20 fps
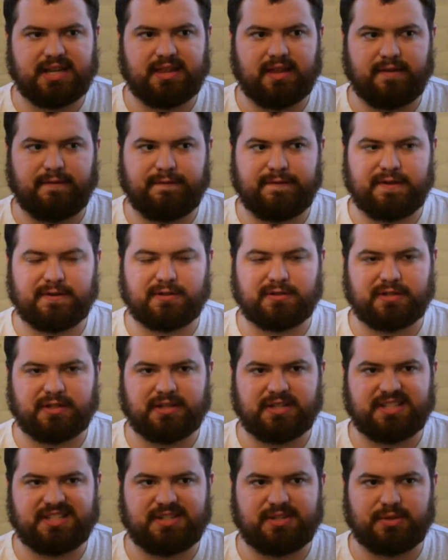They feel
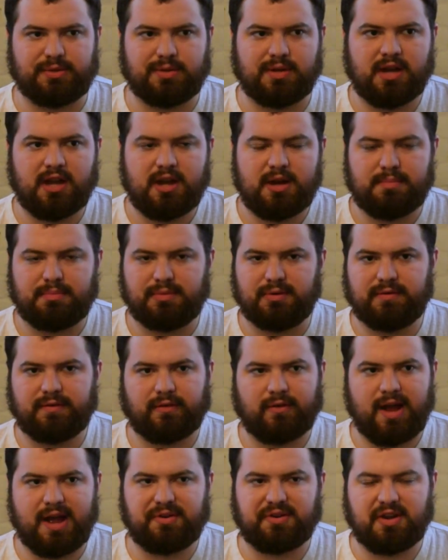good to move
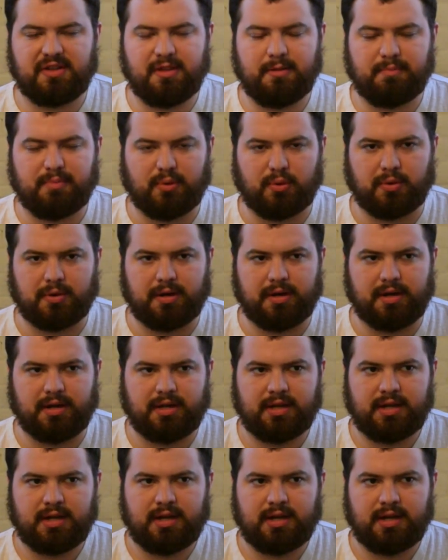around on the board.